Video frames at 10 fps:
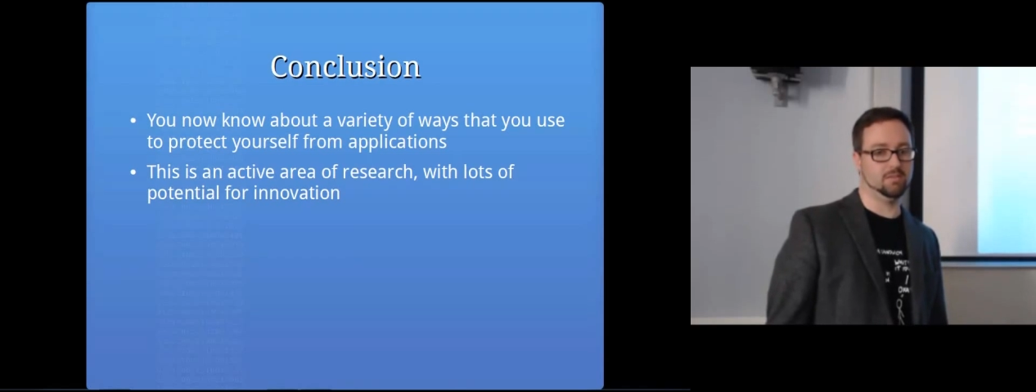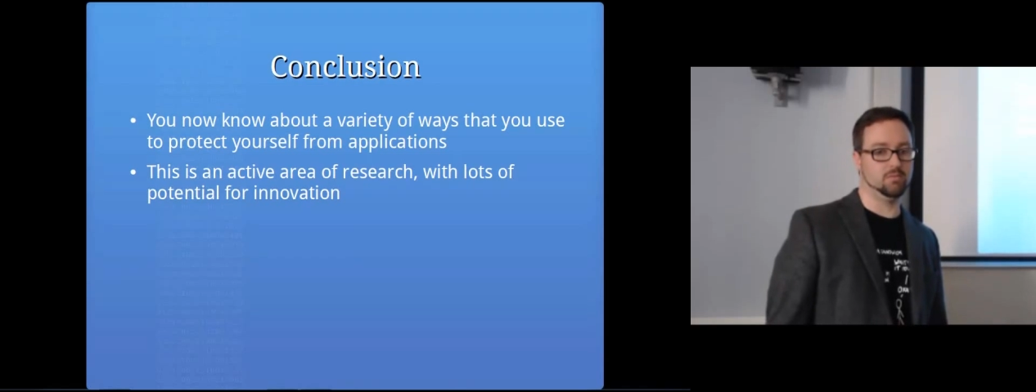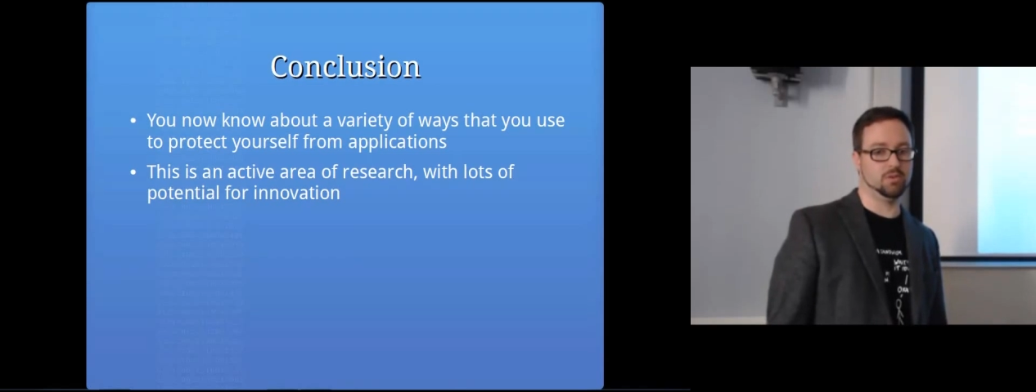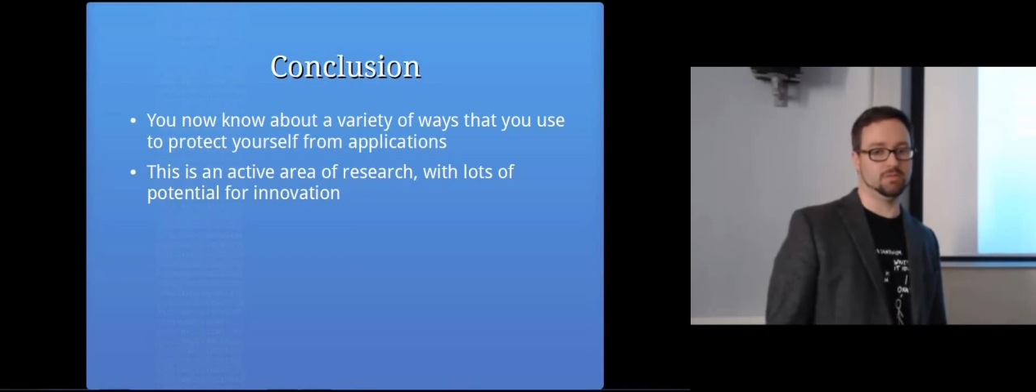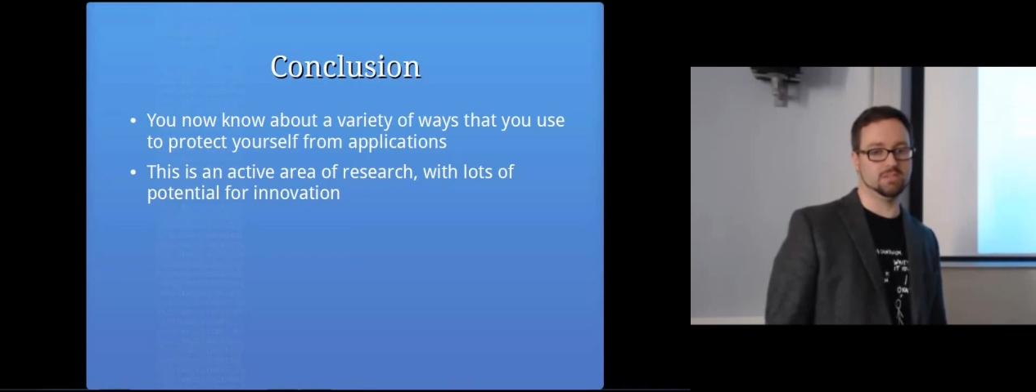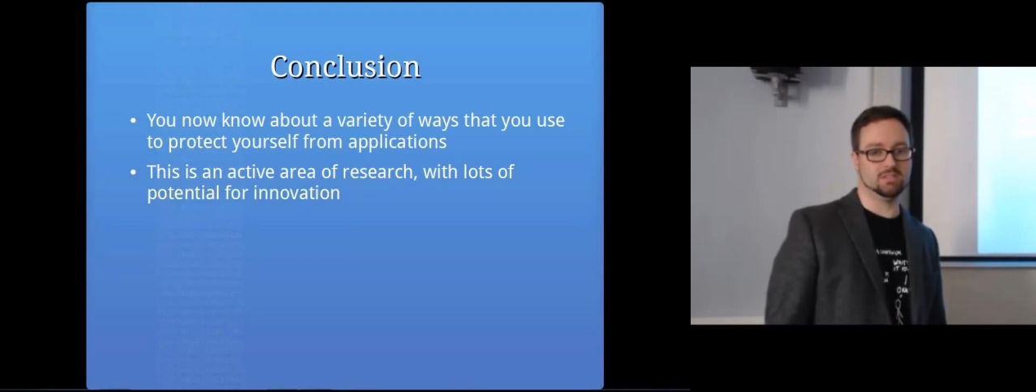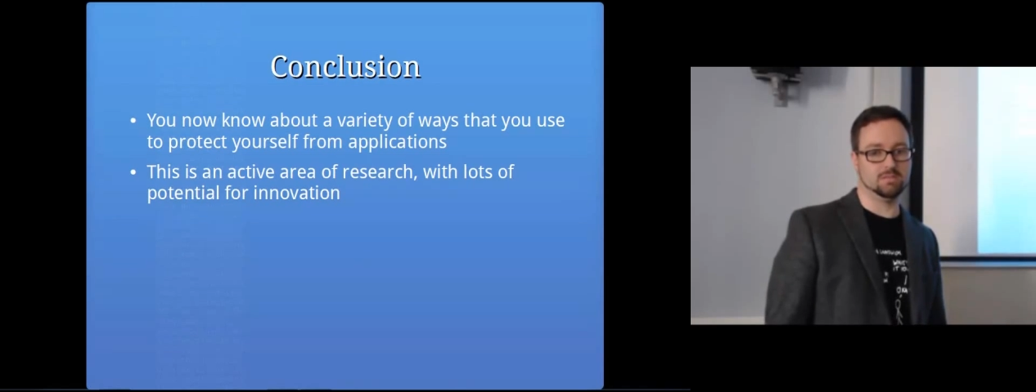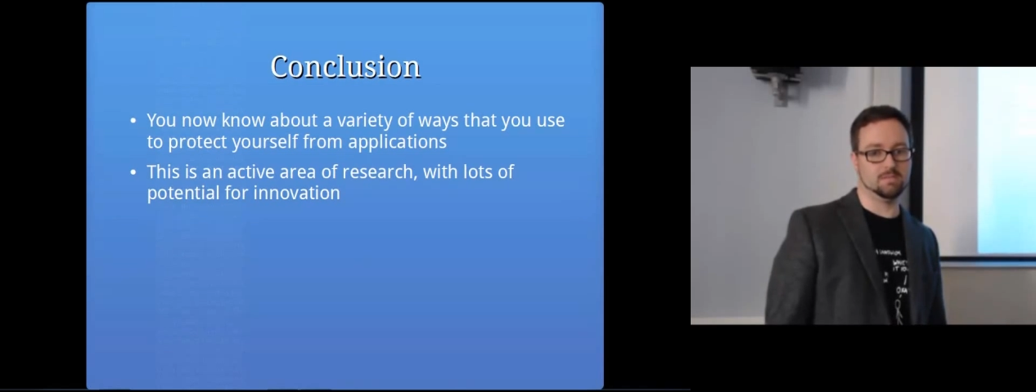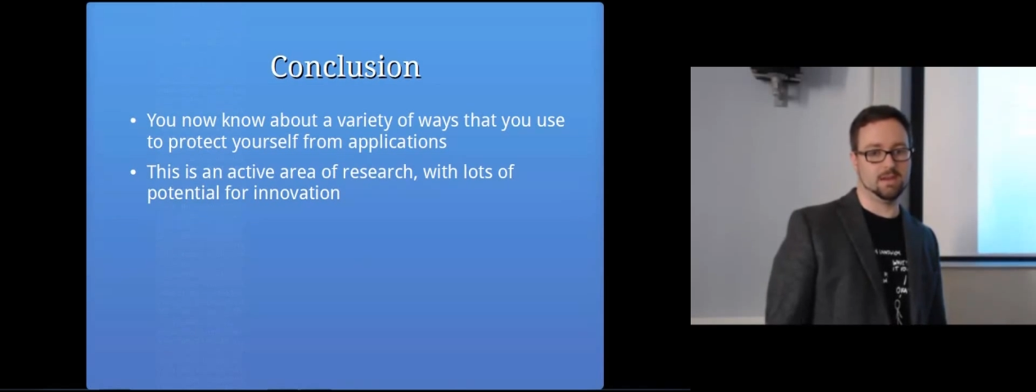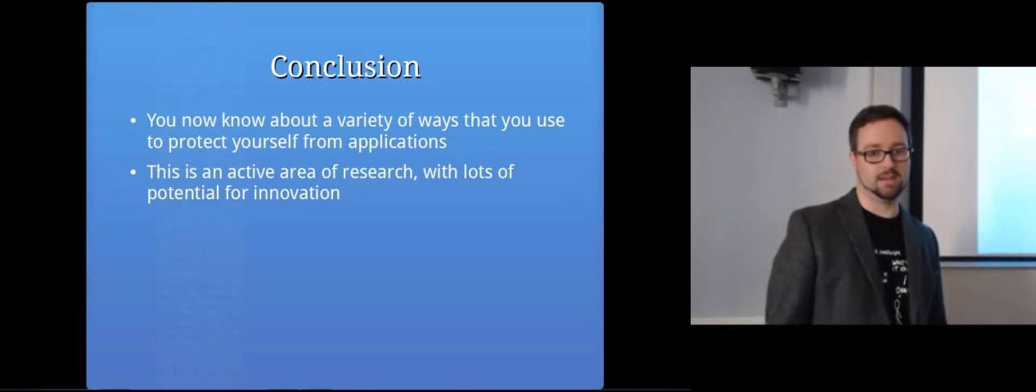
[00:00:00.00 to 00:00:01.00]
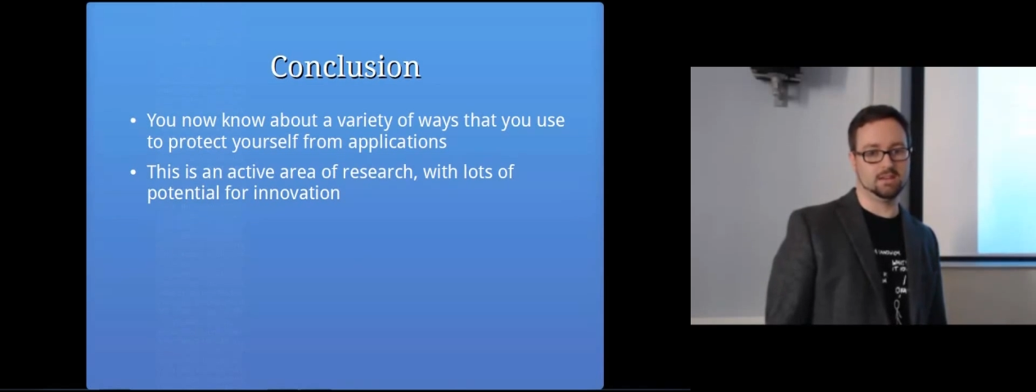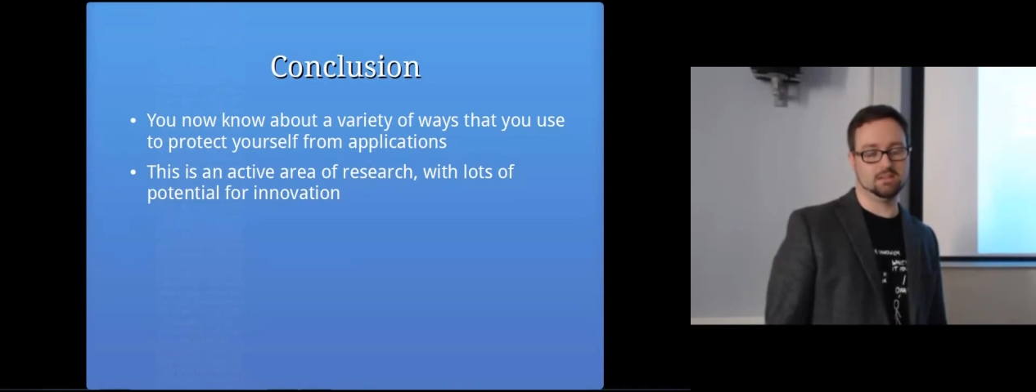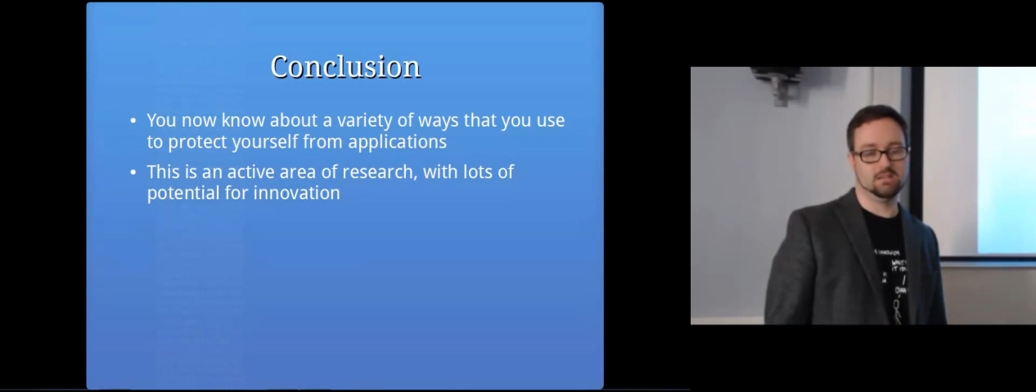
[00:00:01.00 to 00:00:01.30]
improvements to be made.